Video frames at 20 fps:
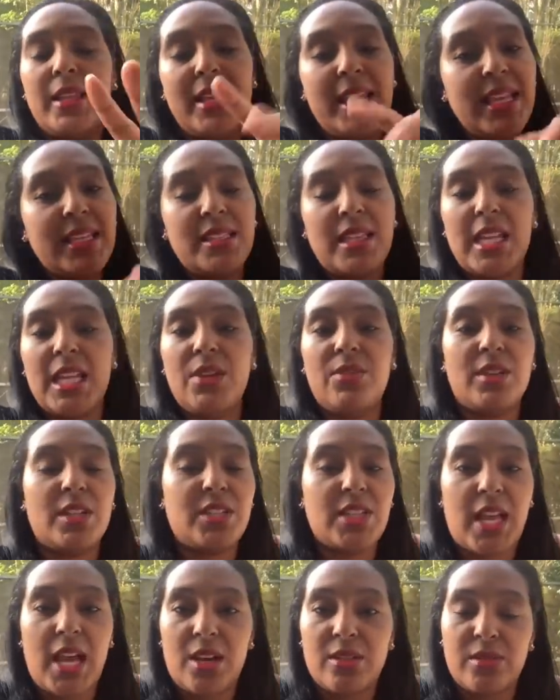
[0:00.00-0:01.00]
It's not even the
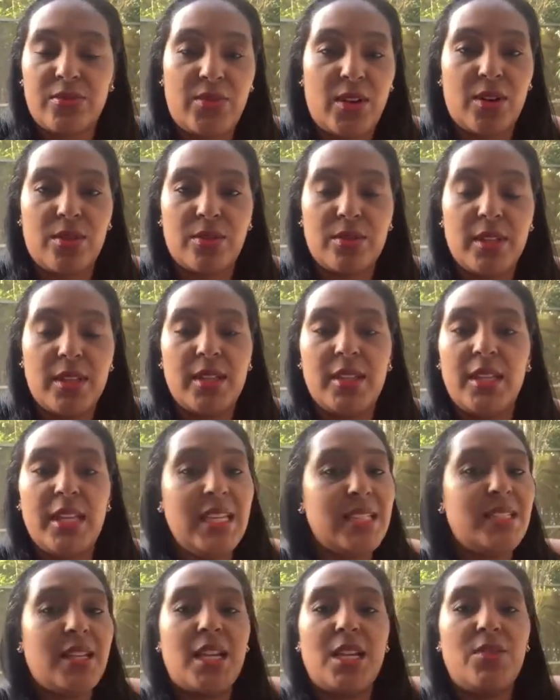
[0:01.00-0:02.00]
child's fault.
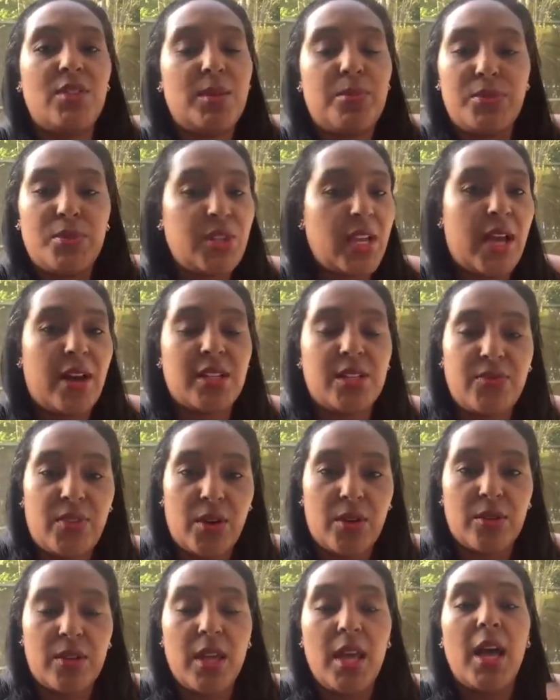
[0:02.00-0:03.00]
It's not even the child's
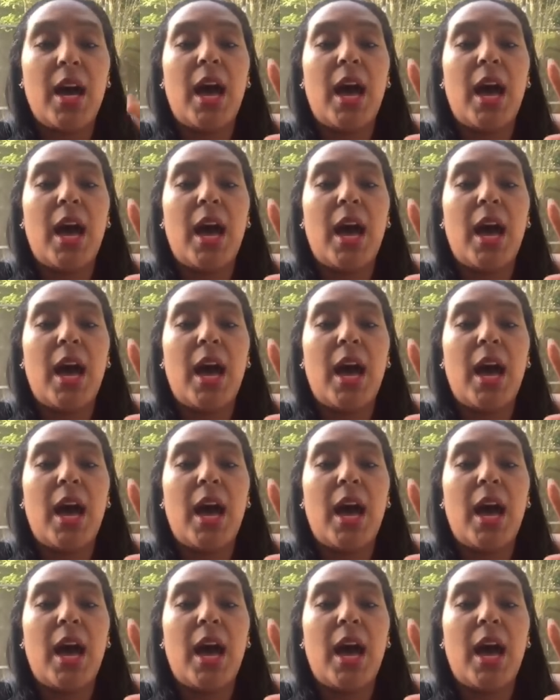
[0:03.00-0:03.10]
fault.